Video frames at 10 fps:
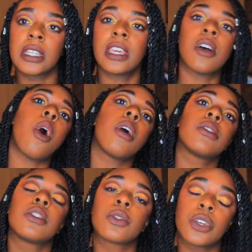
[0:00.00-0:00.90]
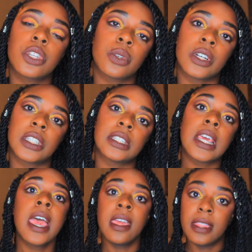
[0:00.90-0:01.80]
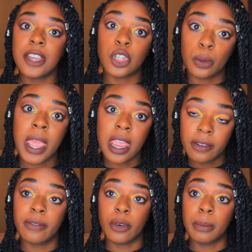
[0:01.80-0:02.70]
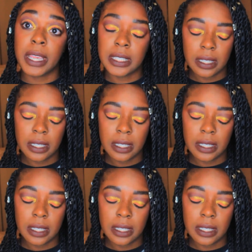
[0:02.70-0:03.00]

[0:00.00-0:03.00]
and get all those resources that you're paying for, basically.